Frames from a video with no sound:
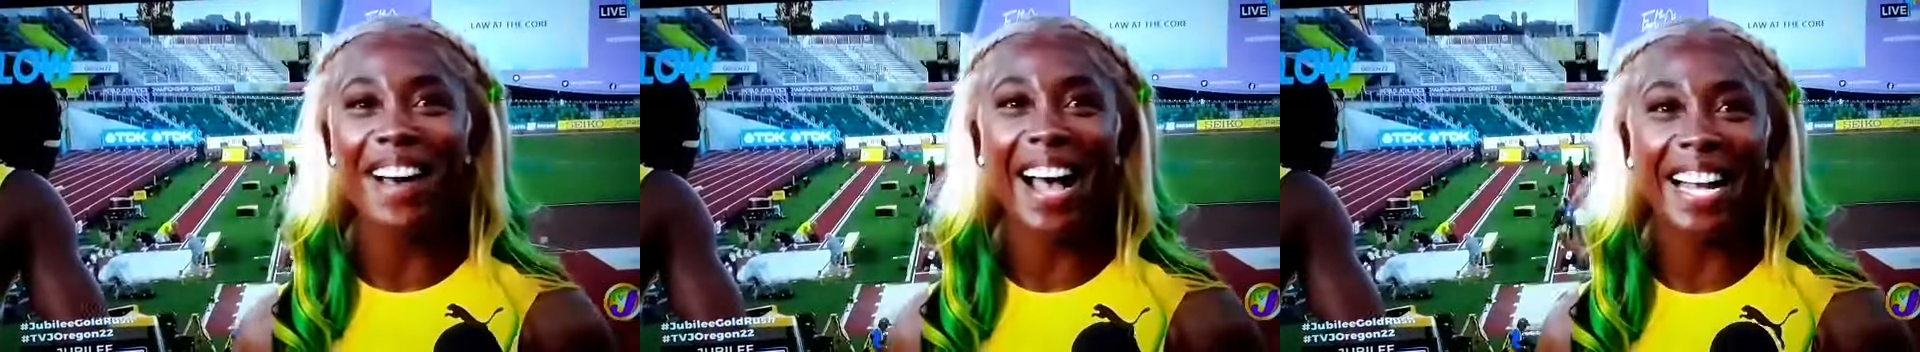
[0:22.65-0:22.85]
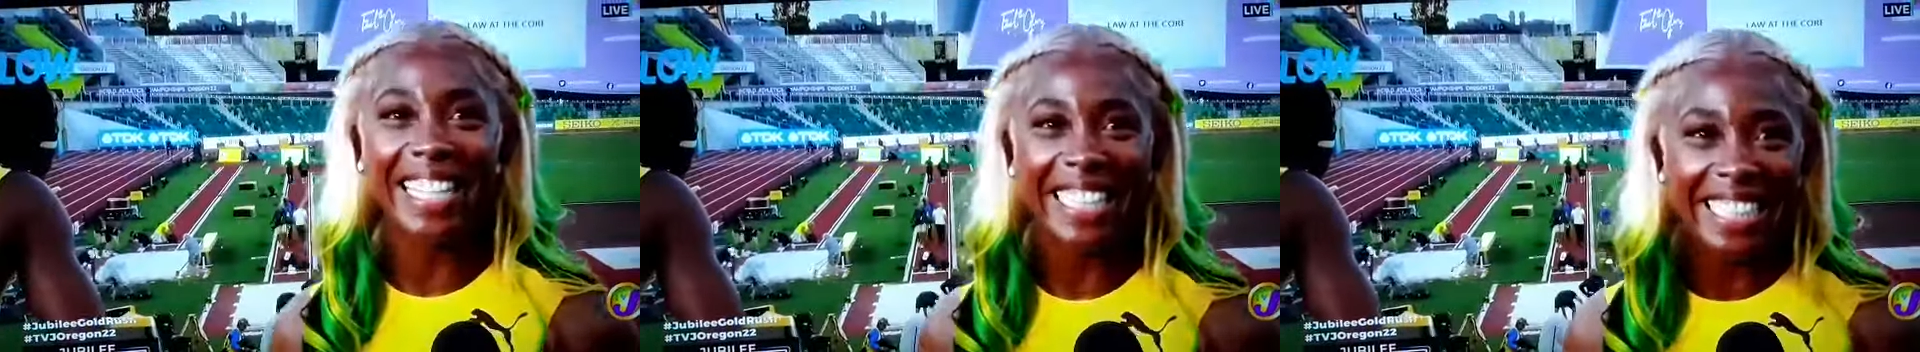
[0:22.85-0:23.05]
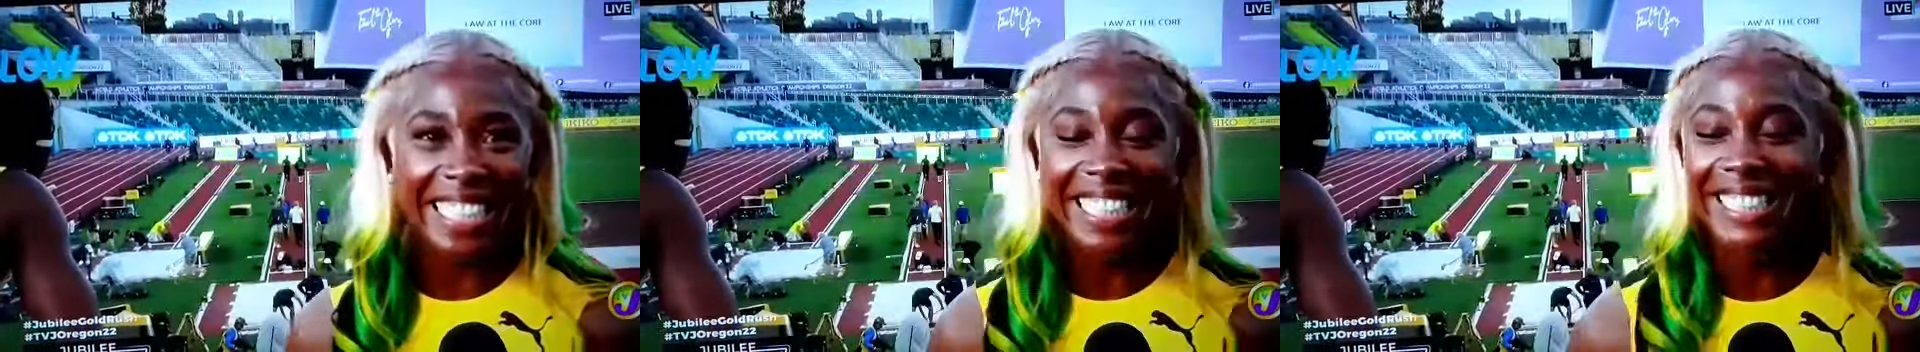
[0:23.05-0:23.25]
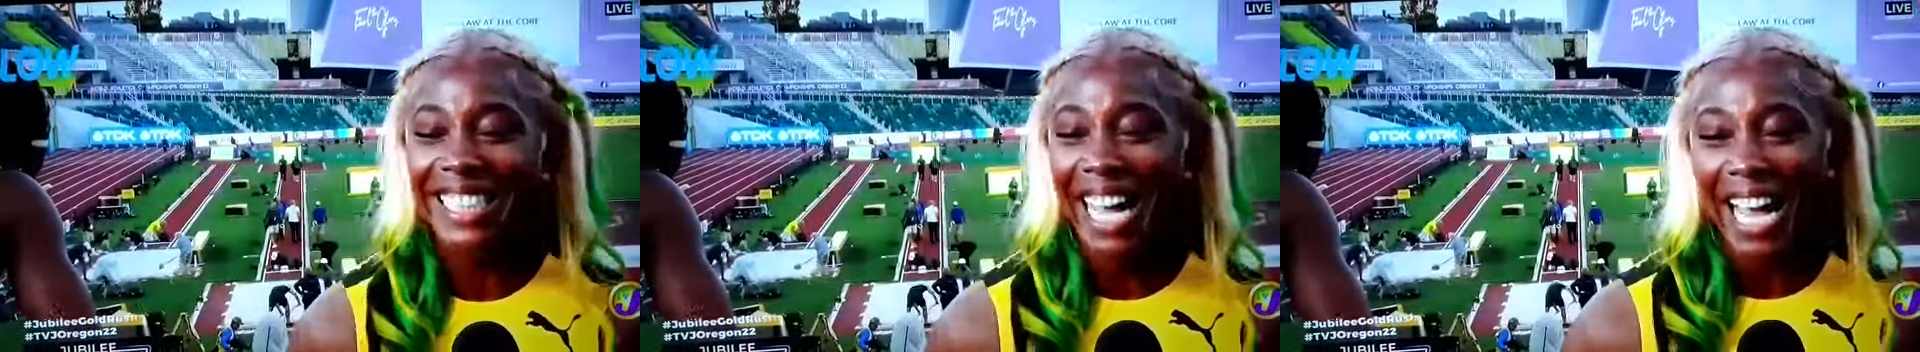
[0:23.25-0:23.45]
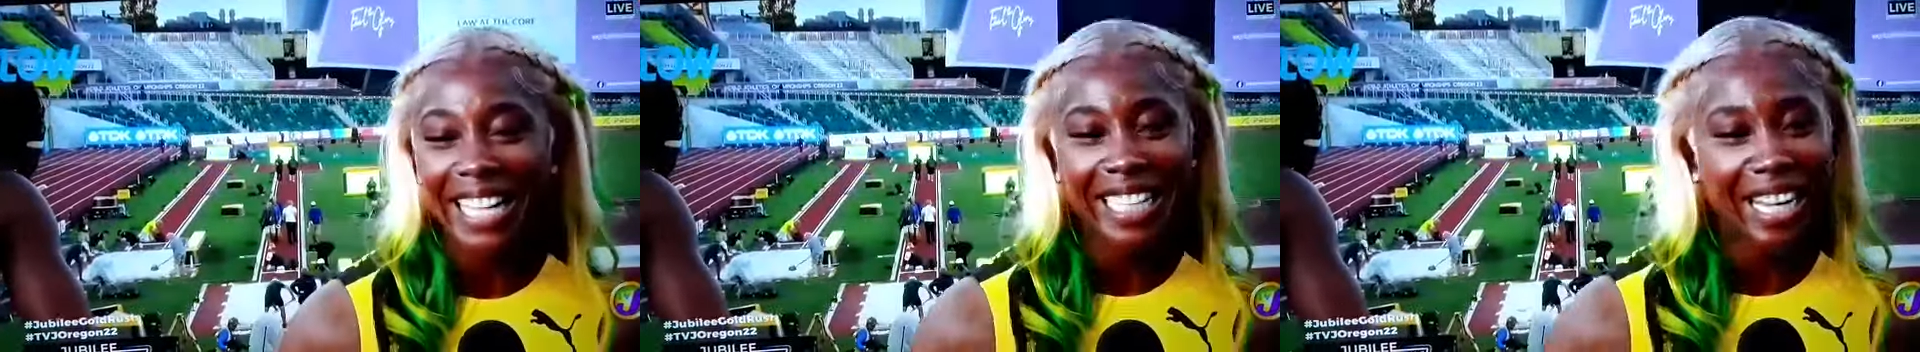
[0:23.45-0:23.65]
I eat
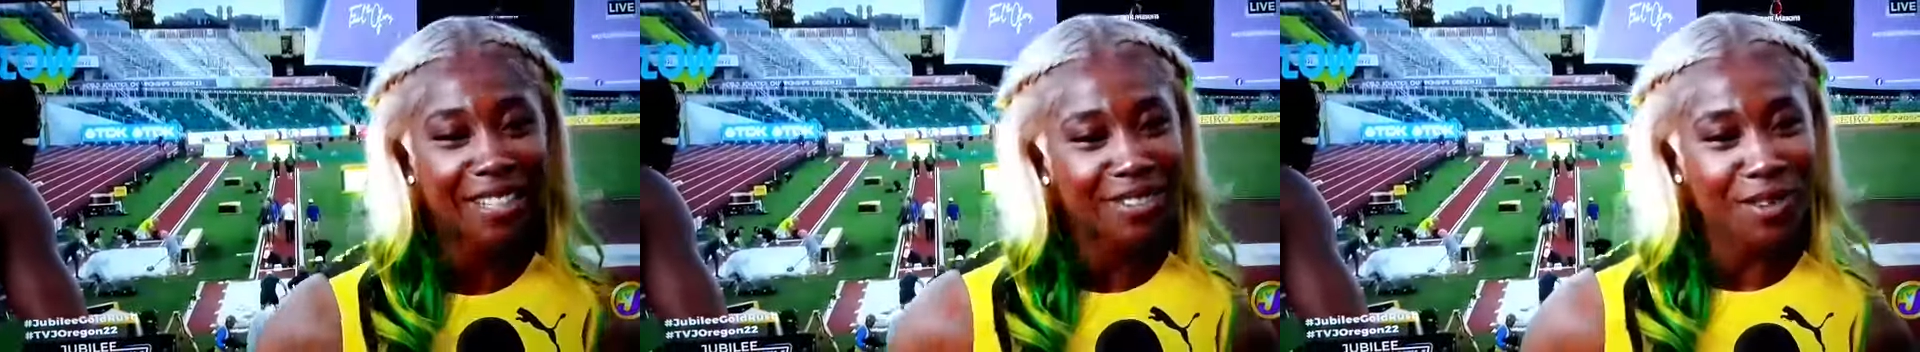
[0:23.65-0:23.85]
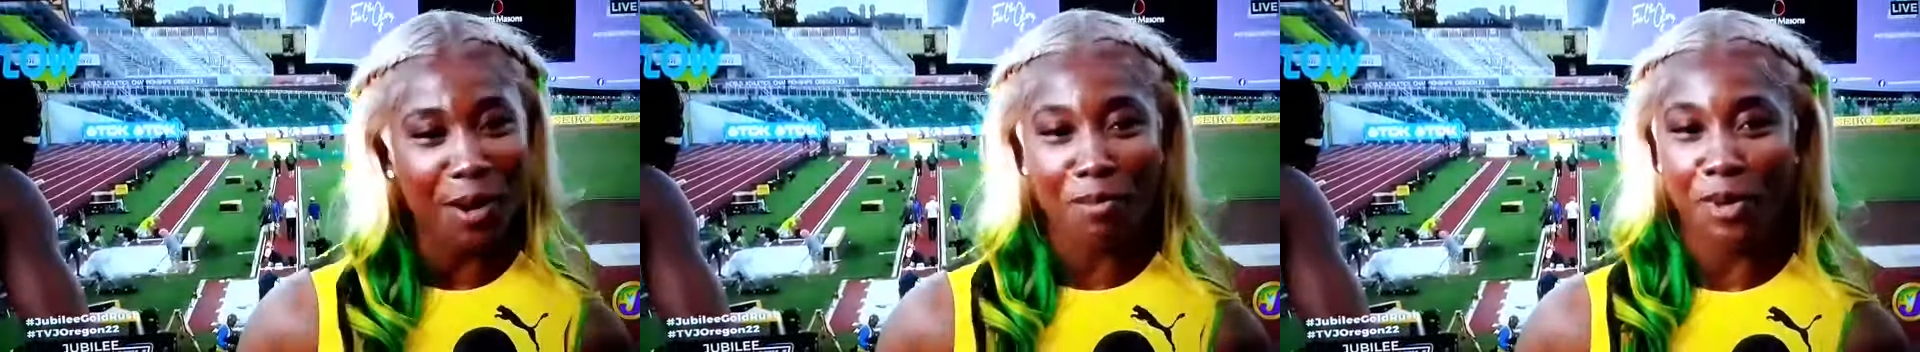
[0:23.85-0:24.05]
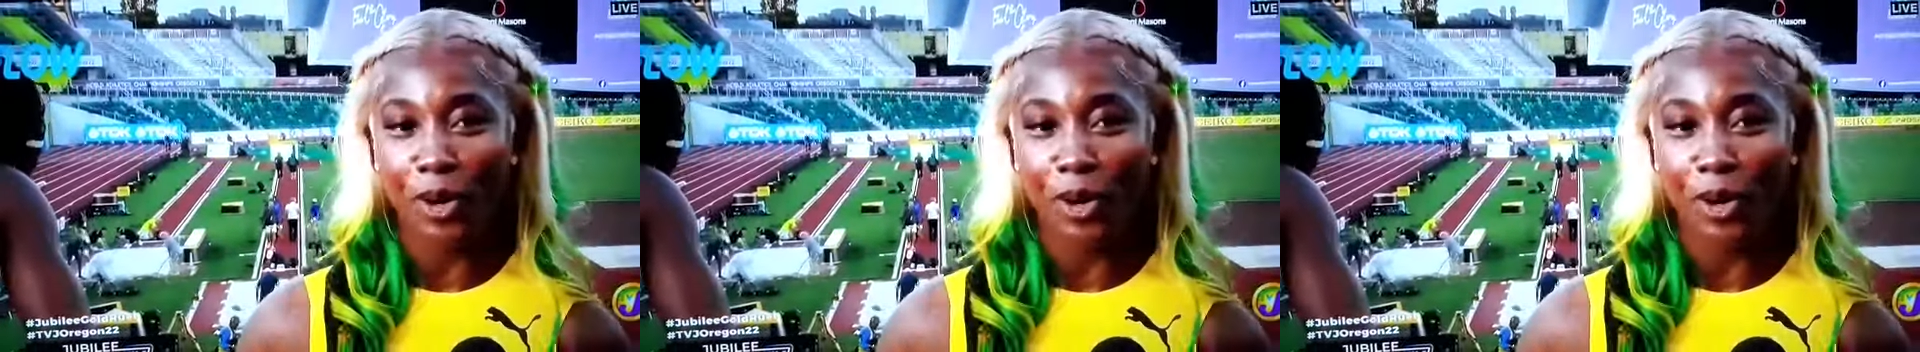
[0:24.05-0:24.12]
and get some